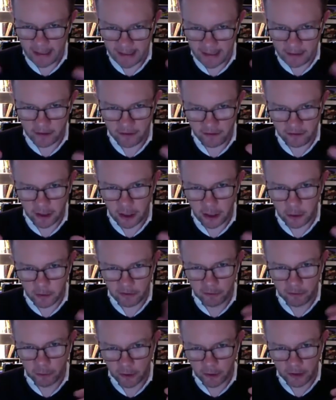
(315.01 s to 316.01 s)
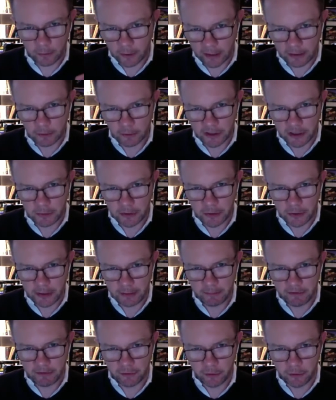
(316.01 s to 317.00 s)
in the flow of what it was you were doing
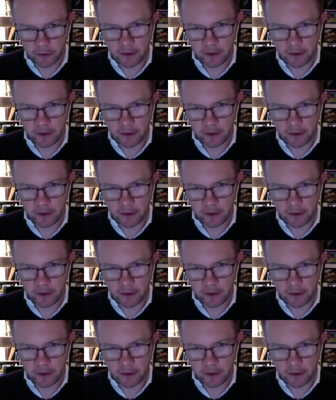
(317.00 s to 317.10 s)
before.